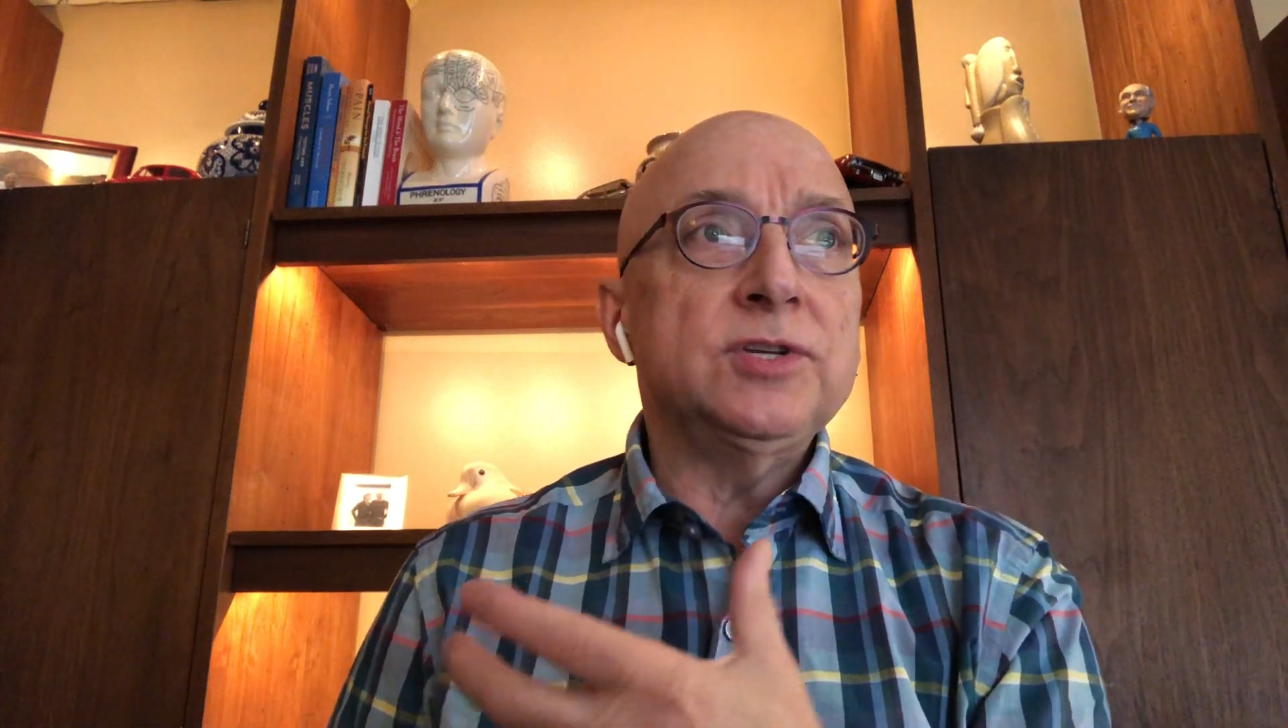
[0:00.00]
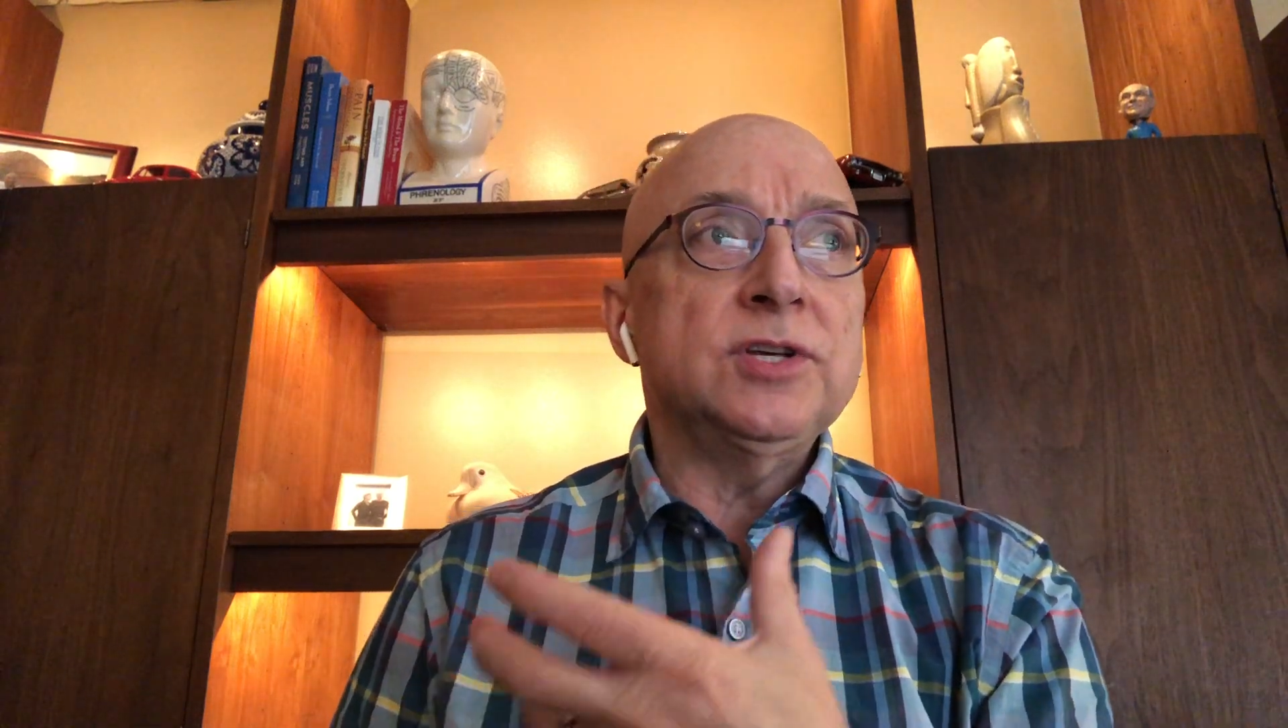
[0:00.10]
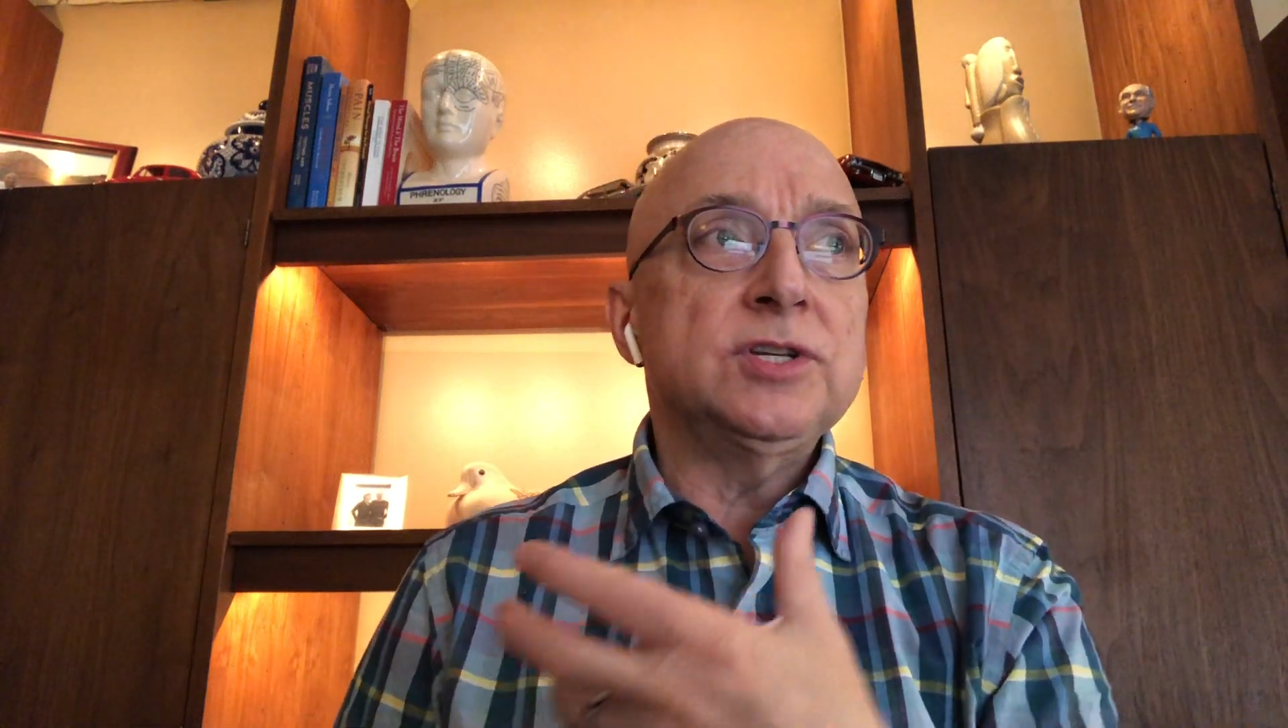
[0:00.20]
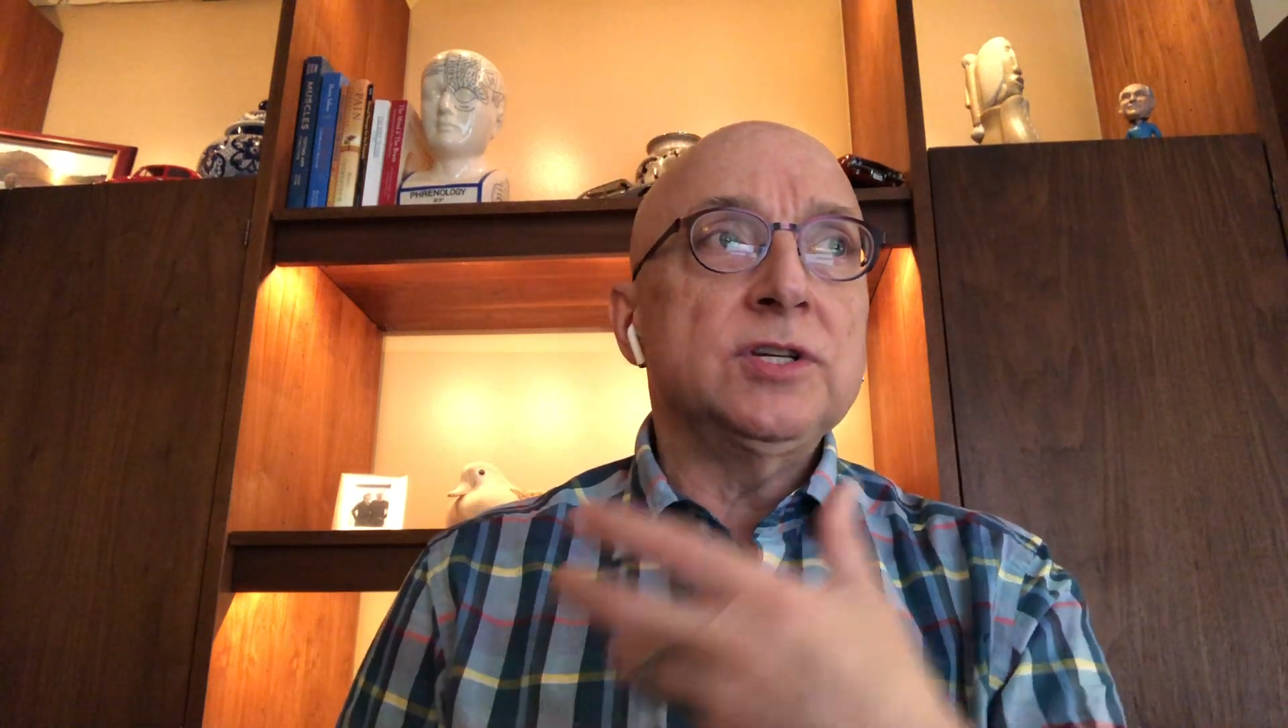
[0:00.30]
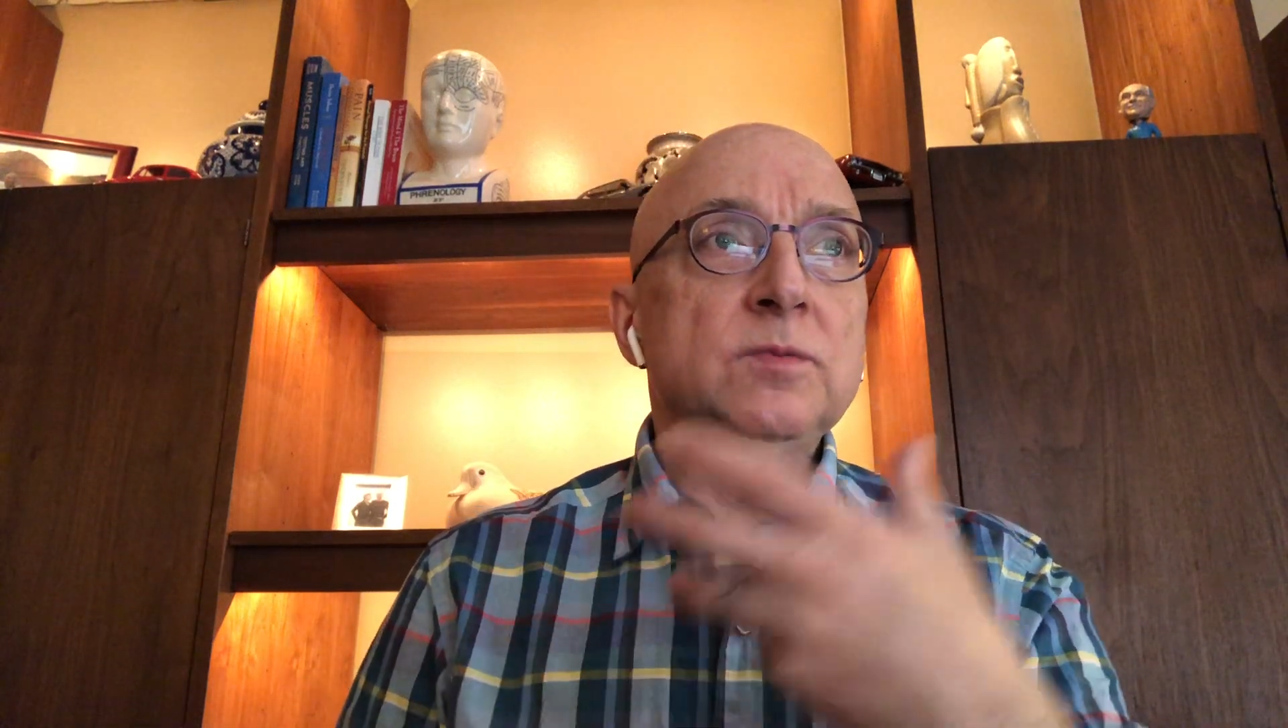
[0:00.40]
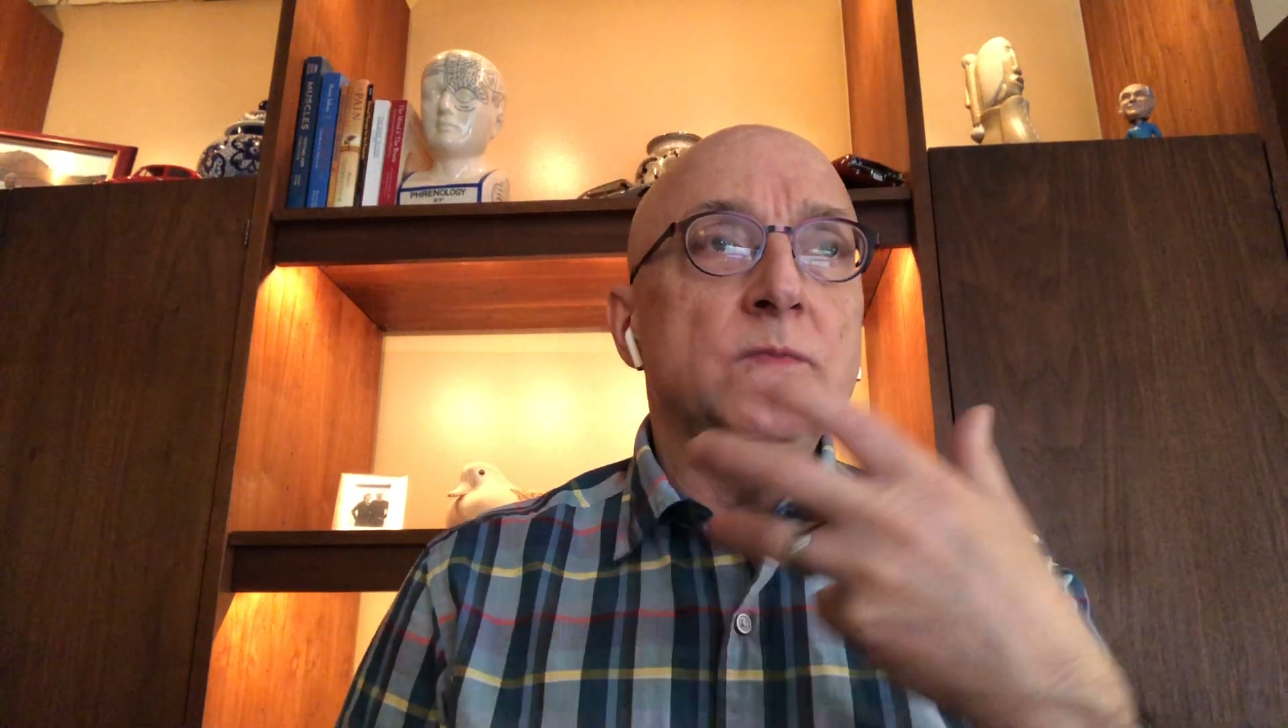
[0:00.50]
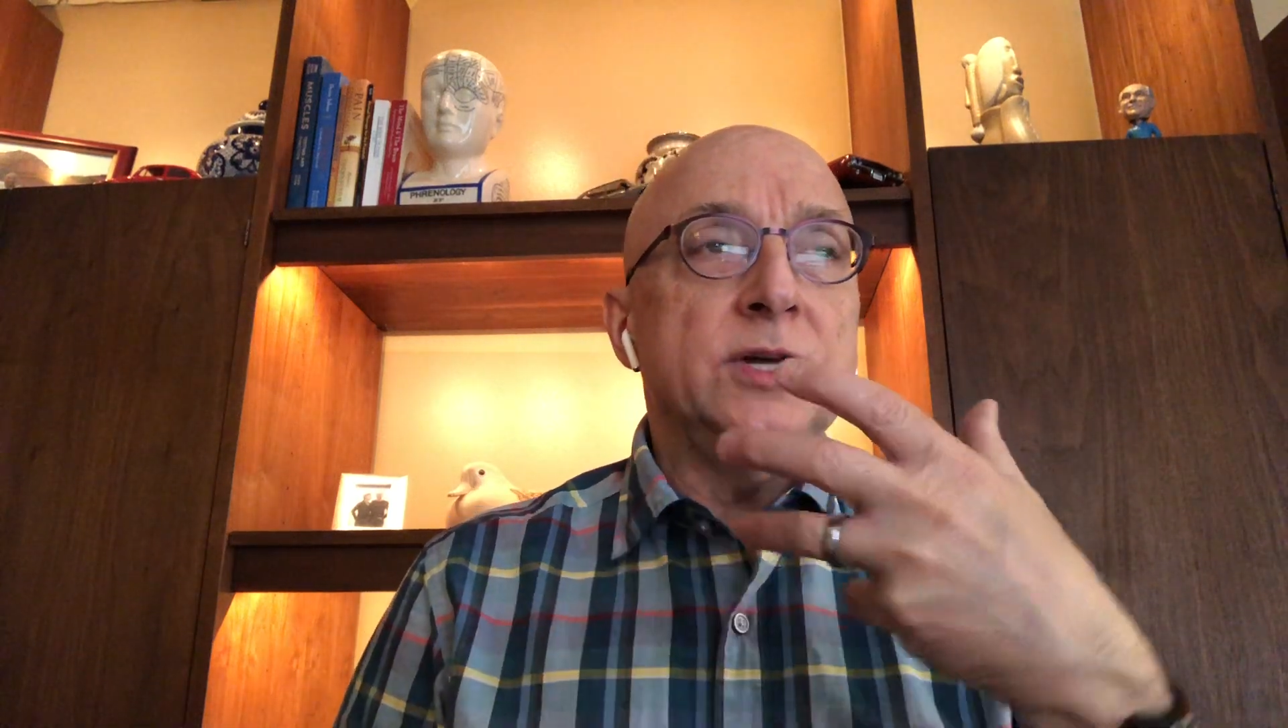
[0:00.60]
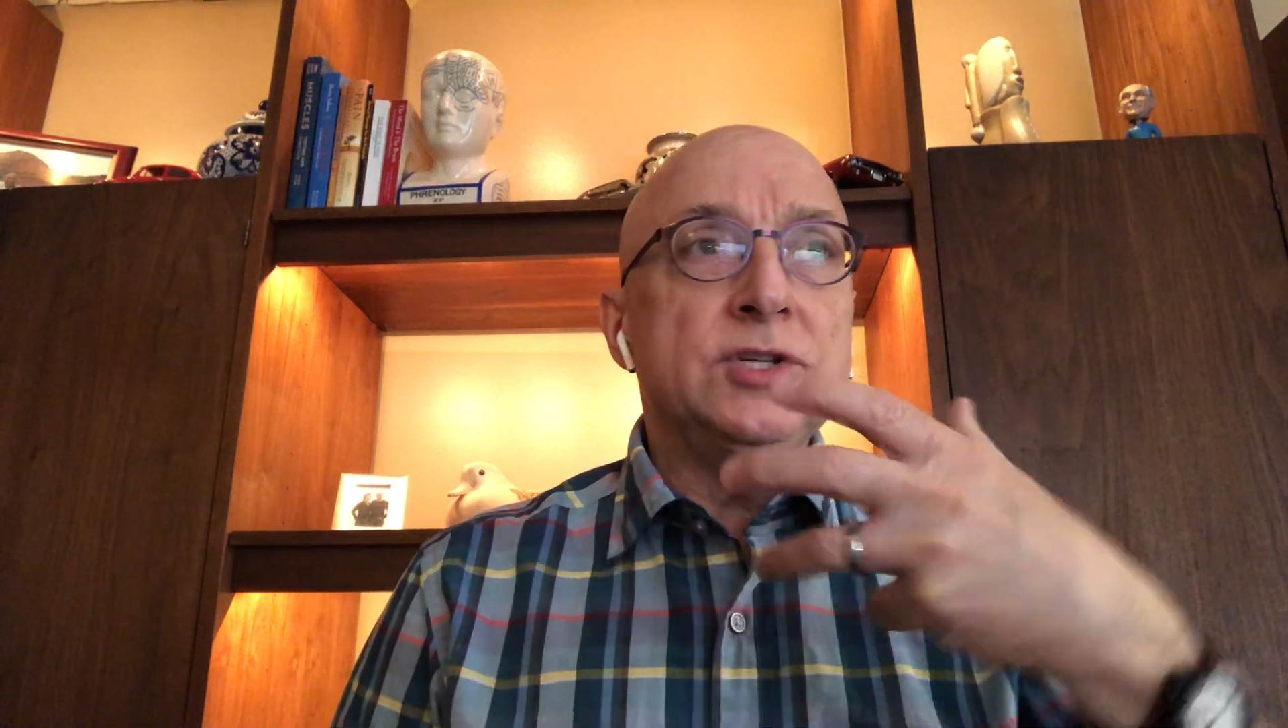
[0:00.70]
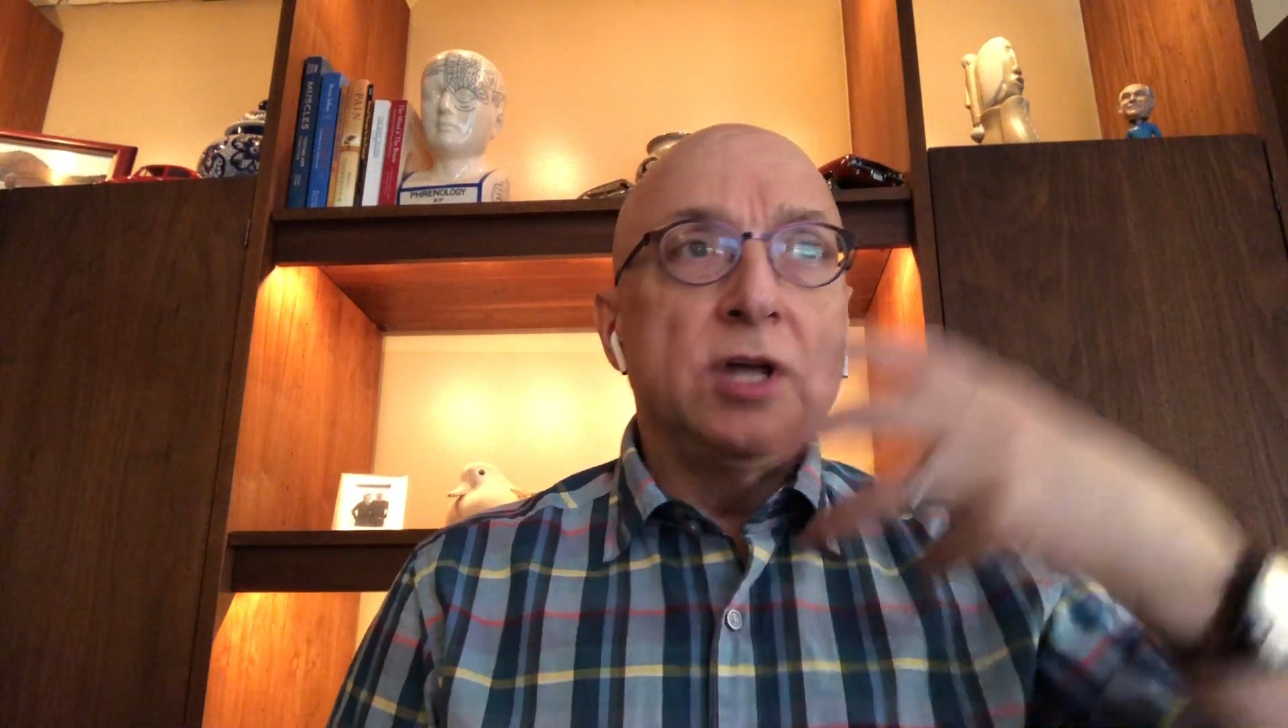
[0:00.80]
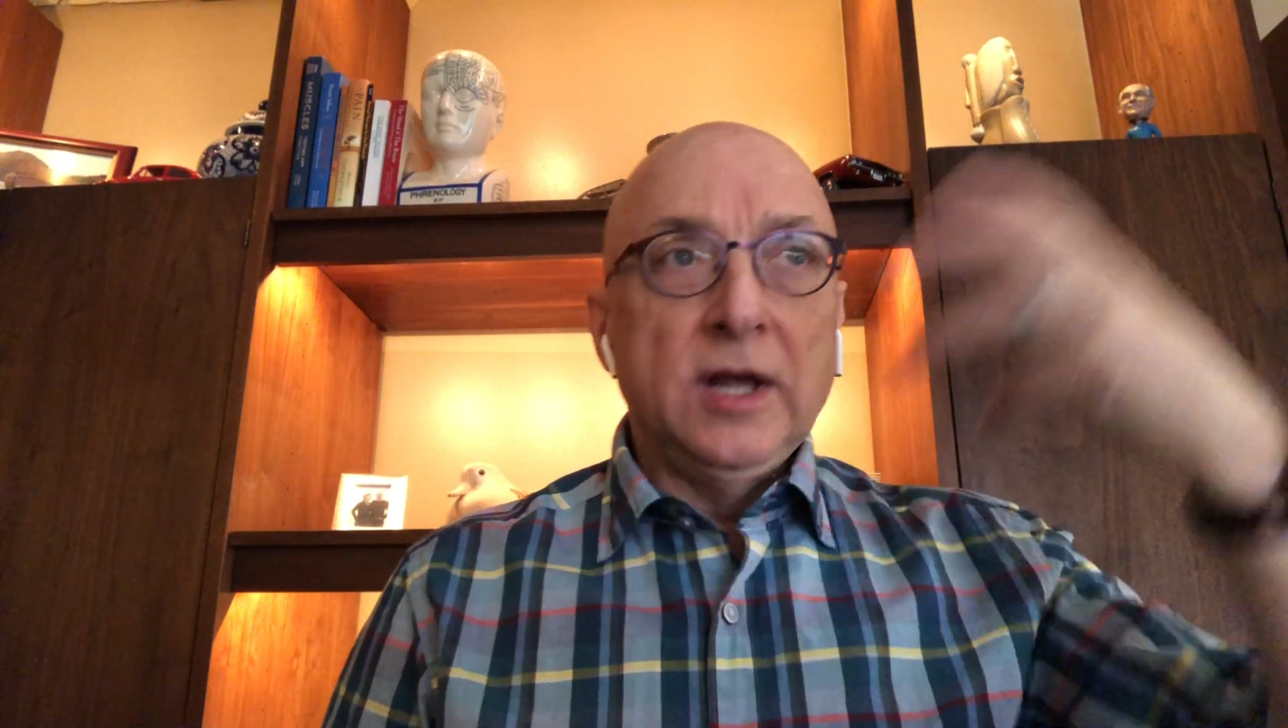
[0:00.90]
system
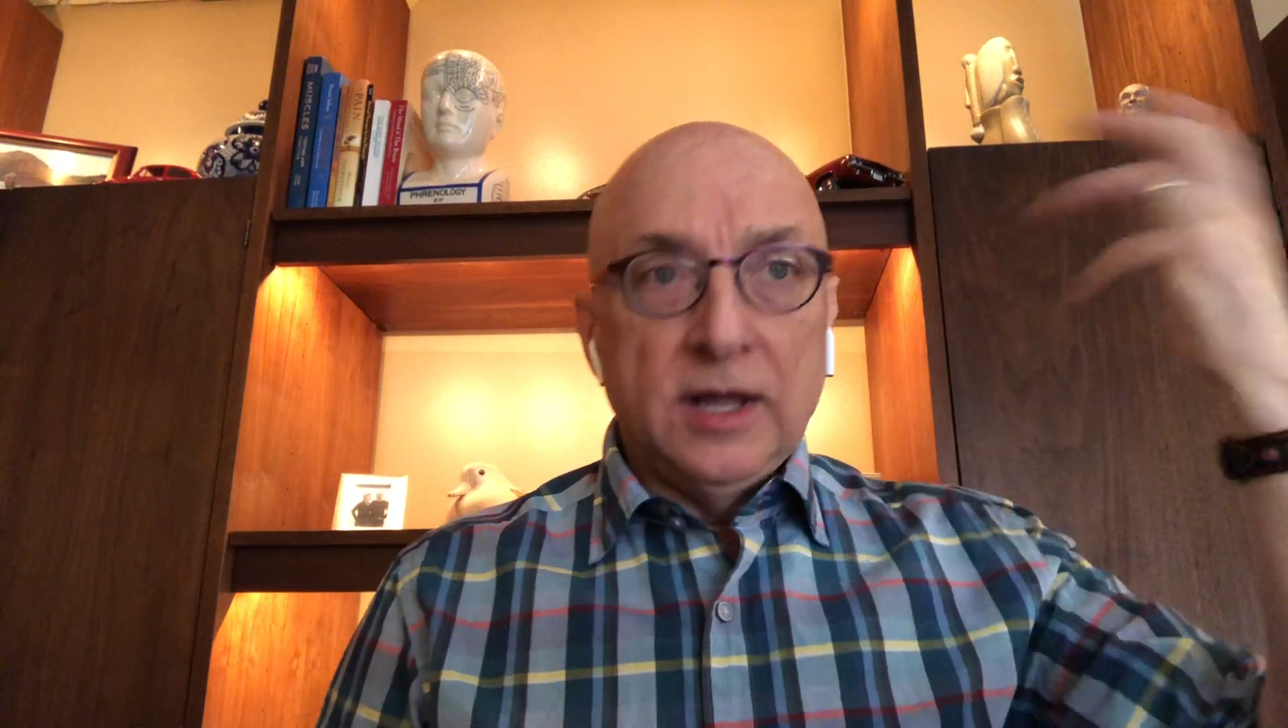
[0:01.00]
which